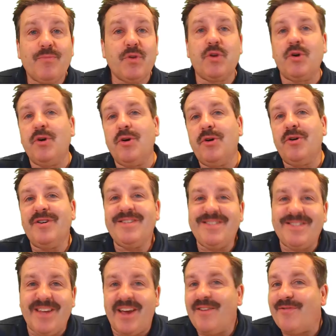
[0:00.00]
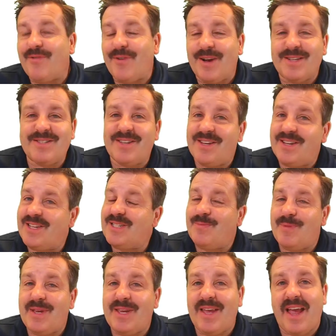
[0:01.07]
Good day, friends. It
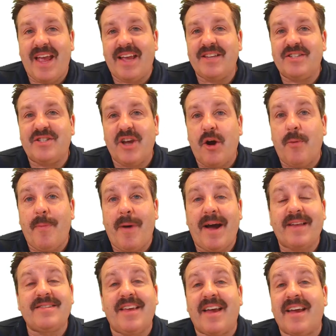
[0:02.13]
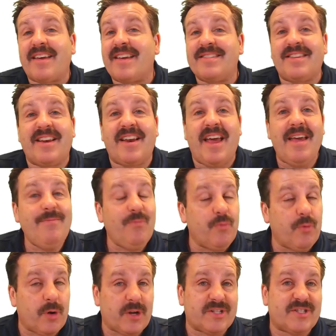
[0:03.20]
is me, HL ModTech, and today
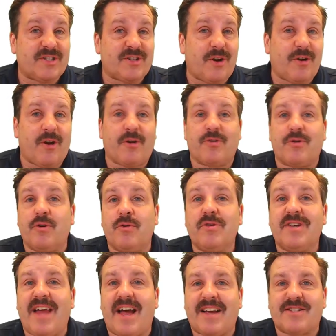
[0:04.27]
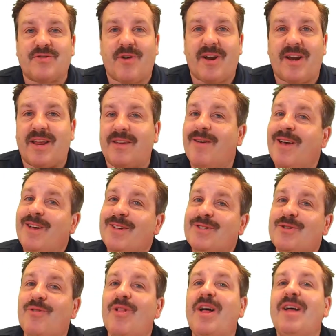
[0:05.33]
we're going to start our Google Docs training.
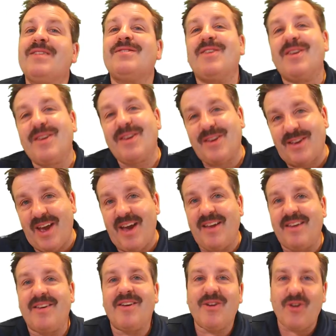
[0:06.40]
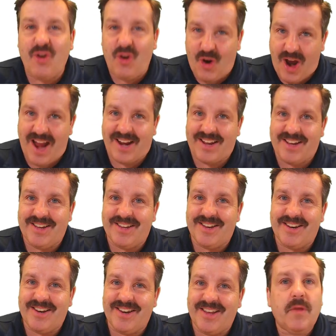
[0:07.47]
So let's get
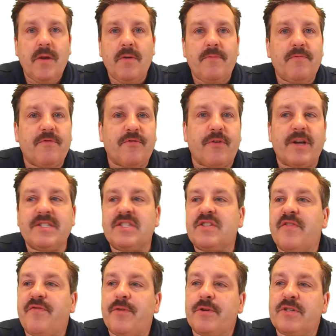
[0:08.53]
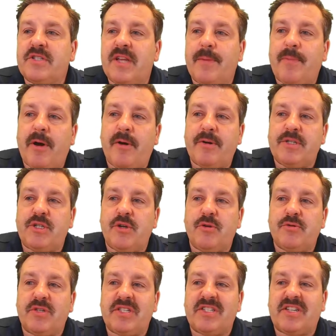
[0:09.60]
cracking. Friends, the first step I always
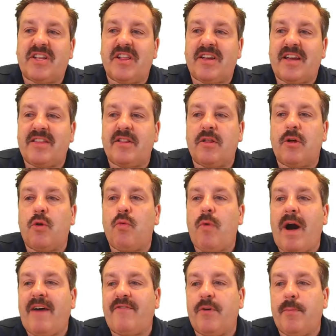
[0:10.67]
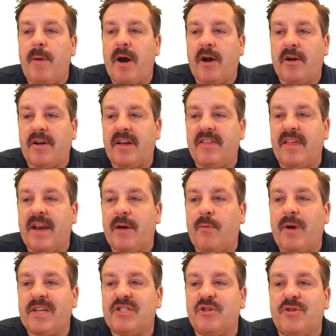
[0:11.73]
use is to click on the little waffle bar, and then I
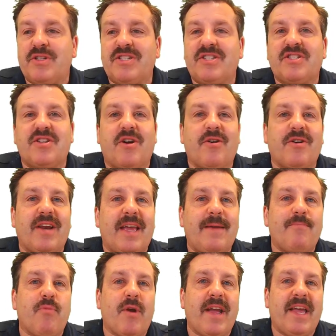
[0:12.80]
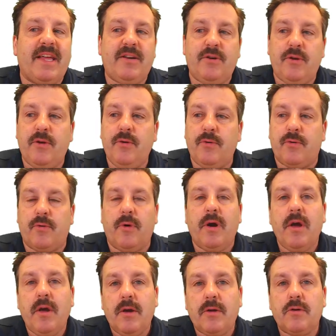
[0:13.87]
want you to start a brand new
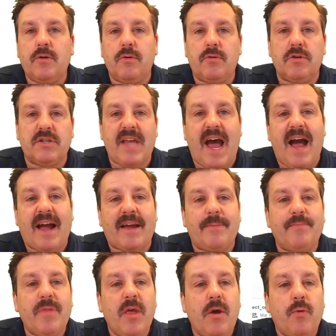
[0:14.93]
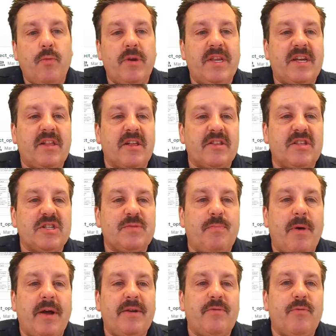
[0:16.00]
Google Doc. When you click this
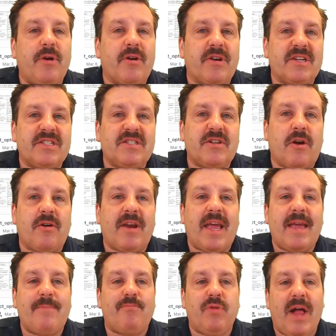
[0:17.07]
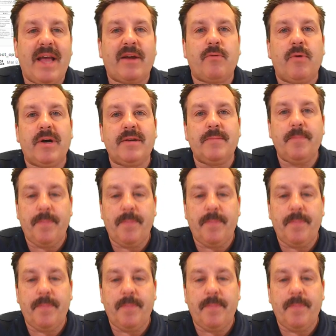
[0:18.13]
button, we're going to start a blank one.